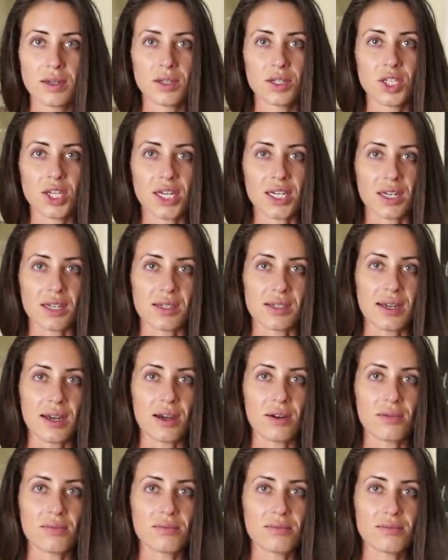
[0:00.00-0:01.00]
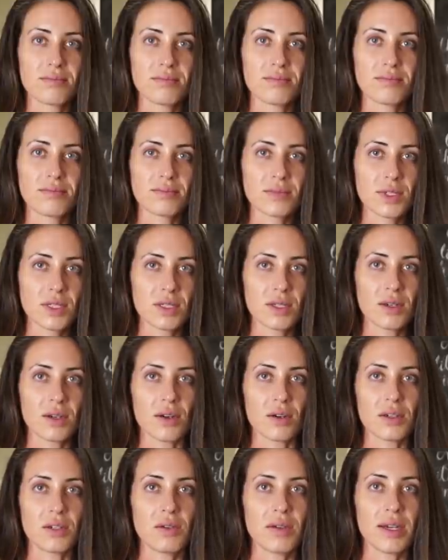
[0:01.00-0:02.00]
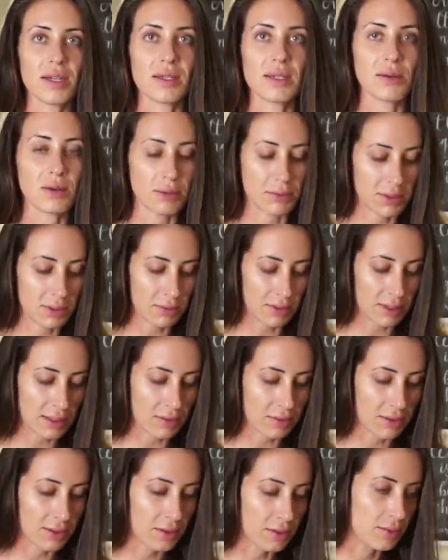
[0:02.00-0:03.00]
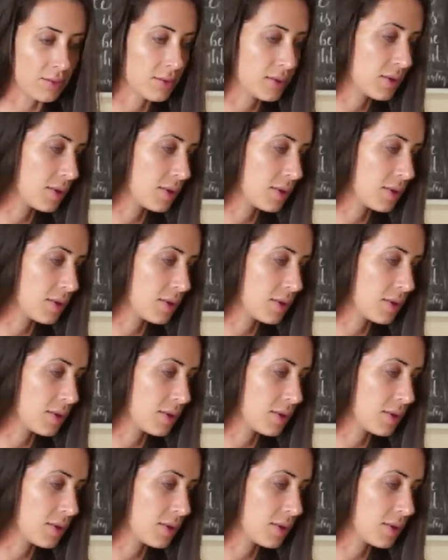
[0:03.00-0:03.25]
Check this out. Oh, you can't see what I'm doing down here.